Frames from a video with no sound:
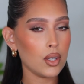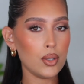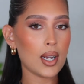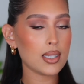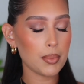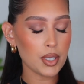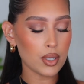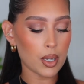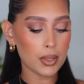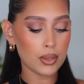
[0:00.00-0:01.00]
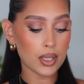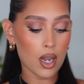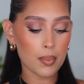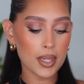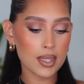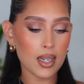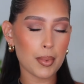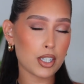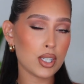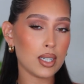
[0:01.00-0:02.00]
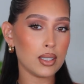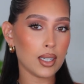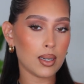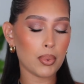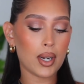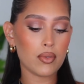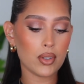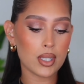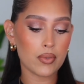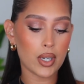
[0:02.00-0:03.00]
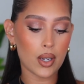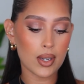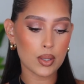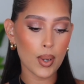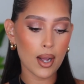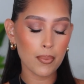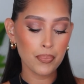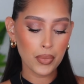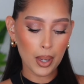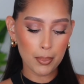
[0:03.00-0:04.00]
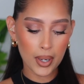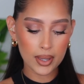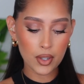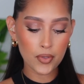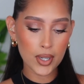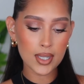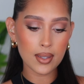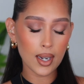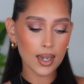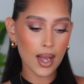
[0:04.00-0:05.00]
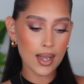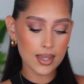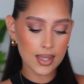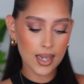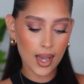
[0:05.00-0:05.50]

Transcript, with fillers: you guys let me know down below in the comments. I'm actually going to look it up right after this video as well. But the first thing that I got is the